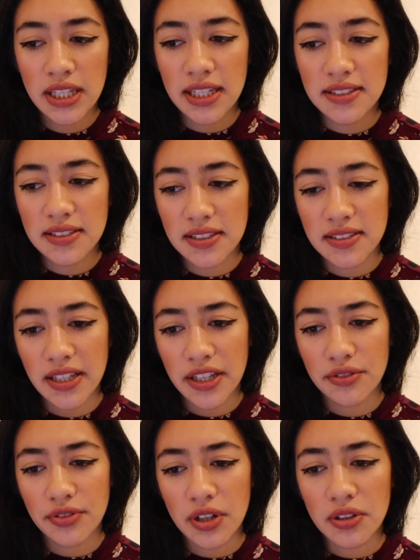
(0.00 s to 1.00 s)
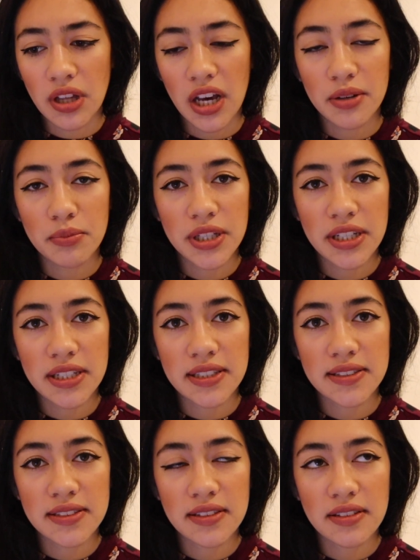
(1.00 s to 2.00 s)
Is to save a lot,
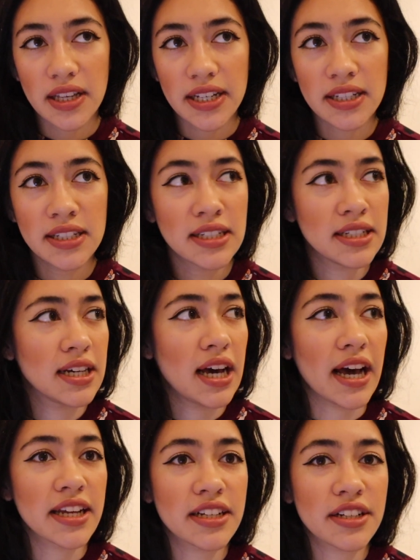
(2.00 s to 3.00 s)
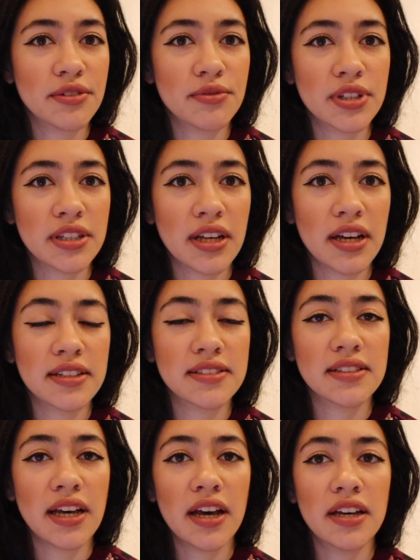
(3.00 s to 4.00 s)
because like I didn't realize
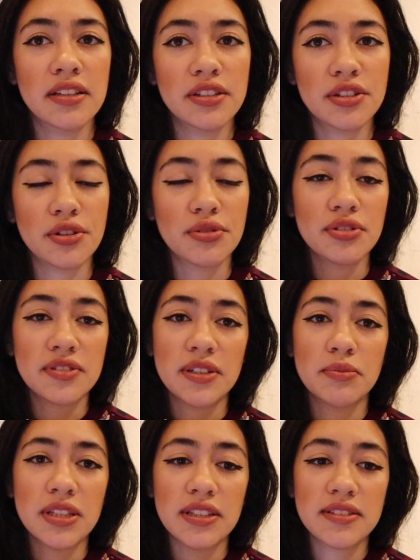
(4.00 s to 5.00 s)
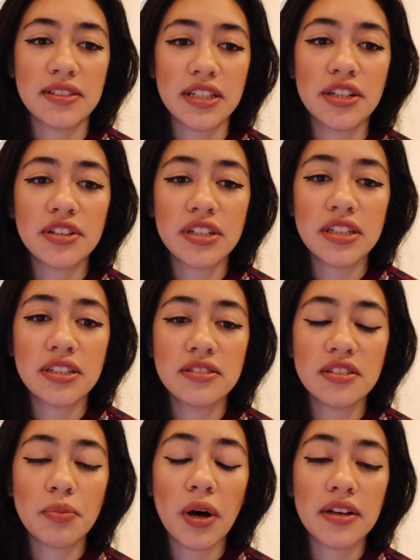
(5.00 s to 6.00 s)
that, you know, there's gonna be the security
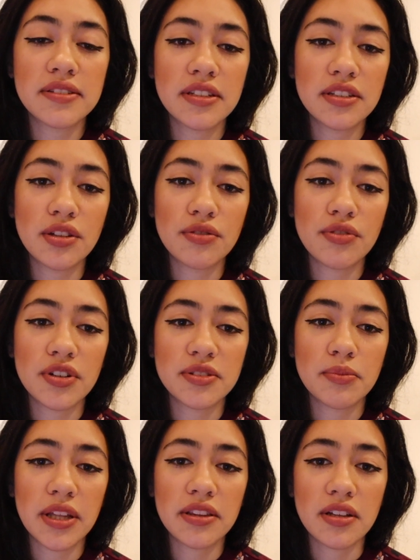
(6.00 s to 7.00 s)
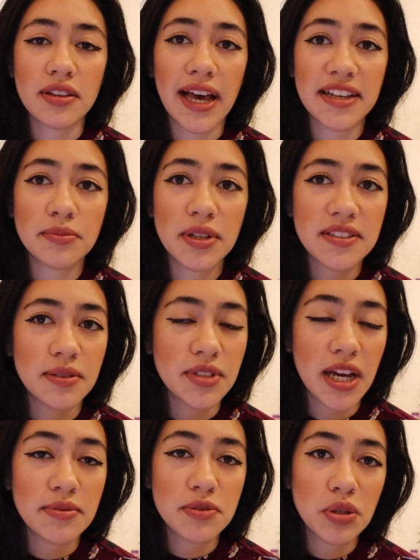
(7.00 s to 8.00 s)
deposit the first month, the last month.
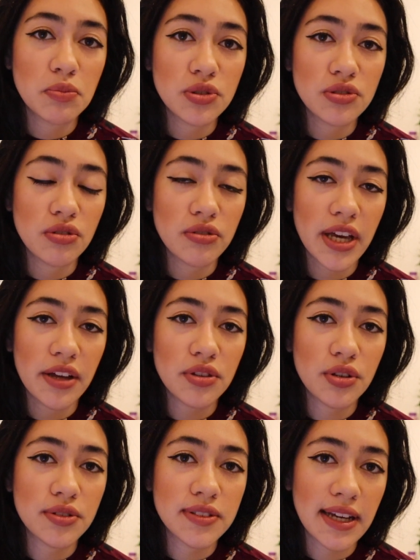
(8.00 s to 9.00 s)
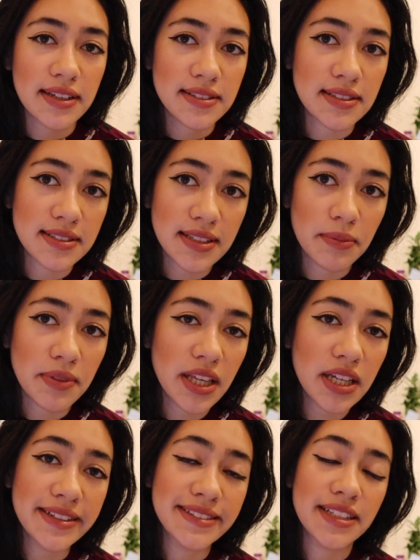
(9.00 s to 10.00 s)
Sometimes people don't count those as the same
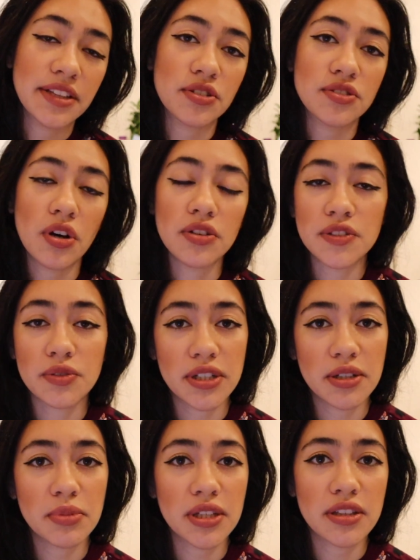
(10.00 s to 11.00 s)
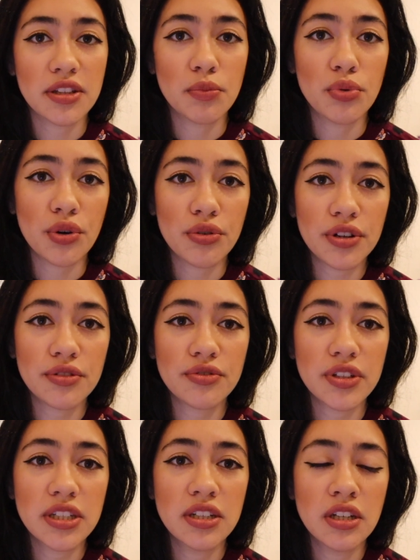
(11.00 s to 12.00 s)
thing. Then there's also gonna be the broker
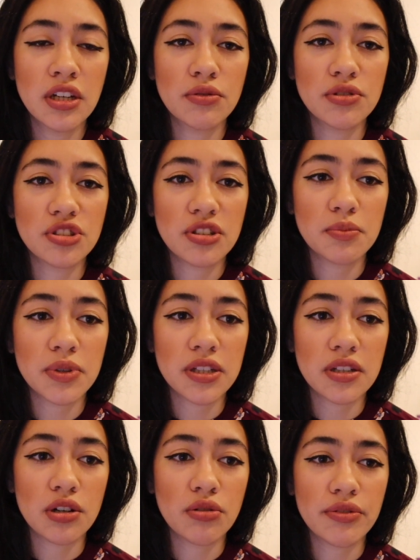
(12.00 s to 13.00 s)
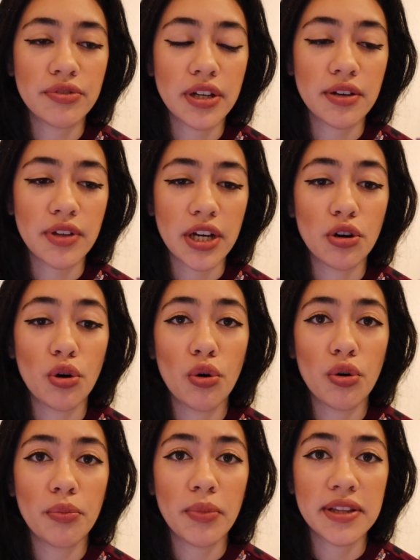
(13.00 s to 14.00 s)
fee, which could be equivalent of like a
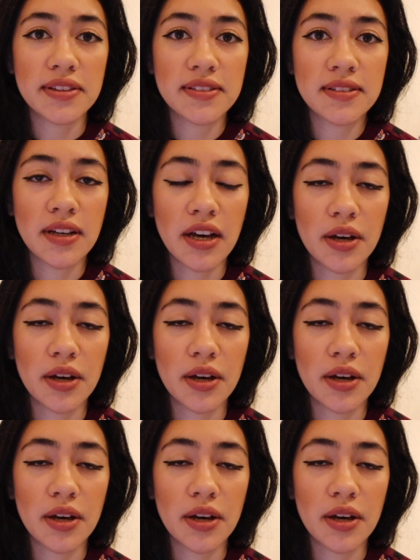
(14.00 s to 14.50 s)
whole month's